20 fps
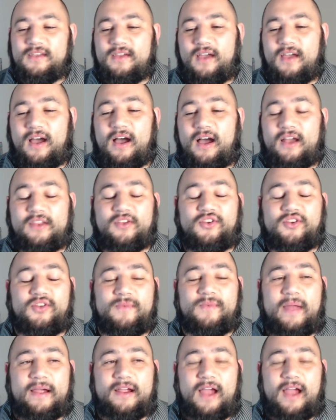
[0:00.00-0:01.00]
on
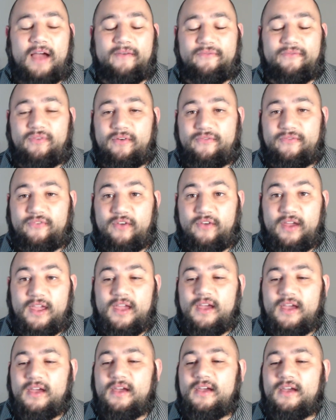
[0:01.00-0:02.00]
YouTube.com for
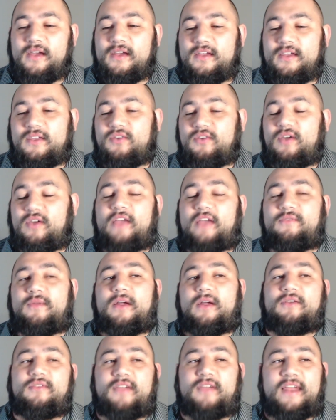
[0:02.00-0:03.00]
free. You guys would
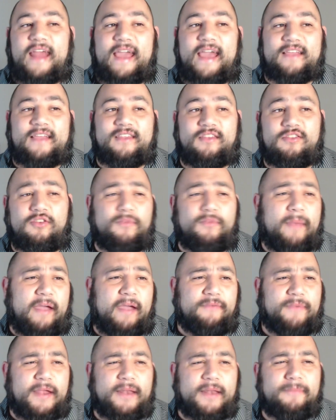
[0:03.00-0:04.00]
also get access to my
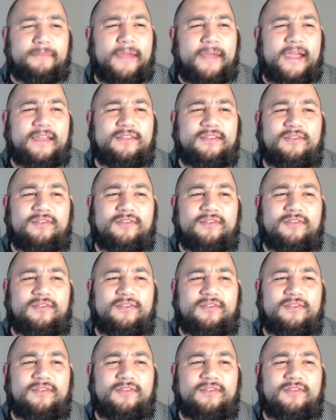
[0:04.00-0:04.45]
written picks.